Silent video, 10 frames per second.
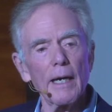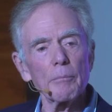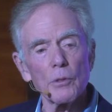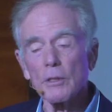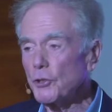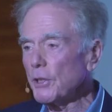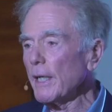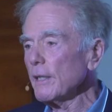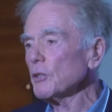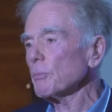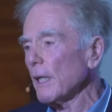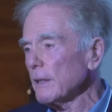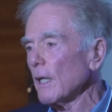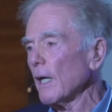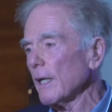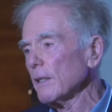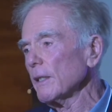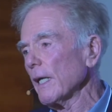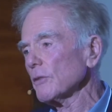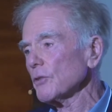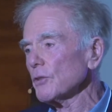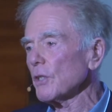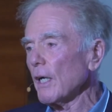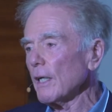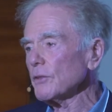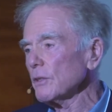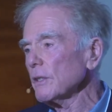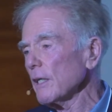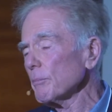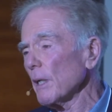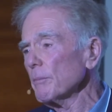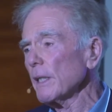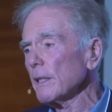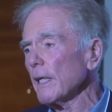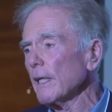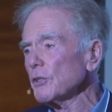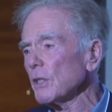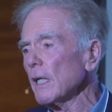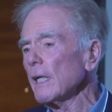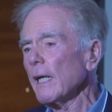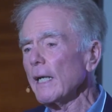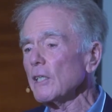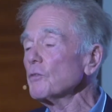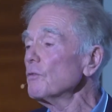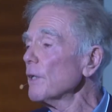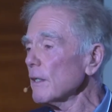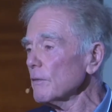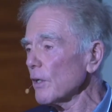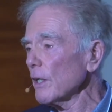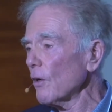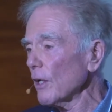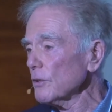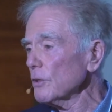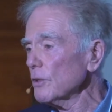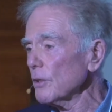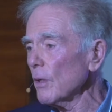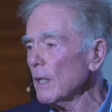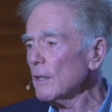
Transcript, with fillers: I'm going to change my diet and exercise and take my medication, and it's very, very hard to do.